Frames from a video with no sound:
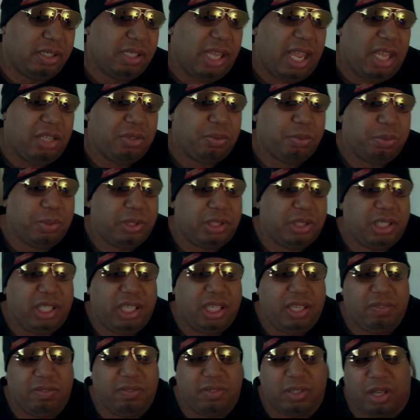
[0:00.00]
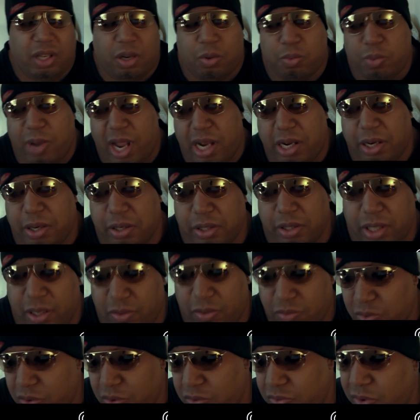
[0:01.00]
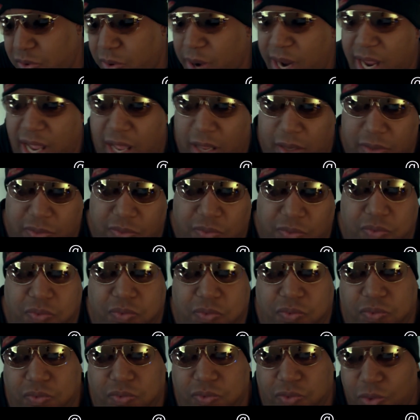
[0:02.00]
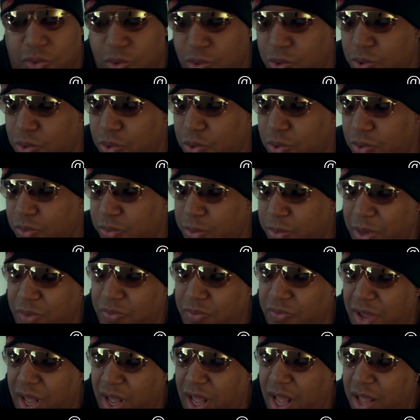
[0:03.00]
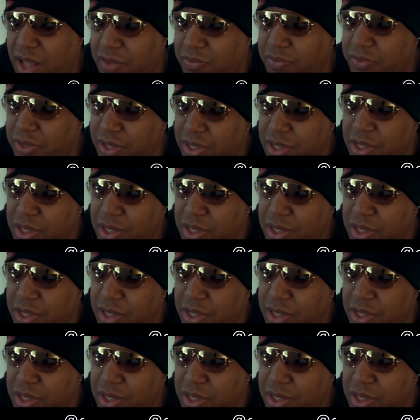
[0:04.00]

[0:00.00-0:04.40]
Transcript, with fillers: has received a record of around four, well, five,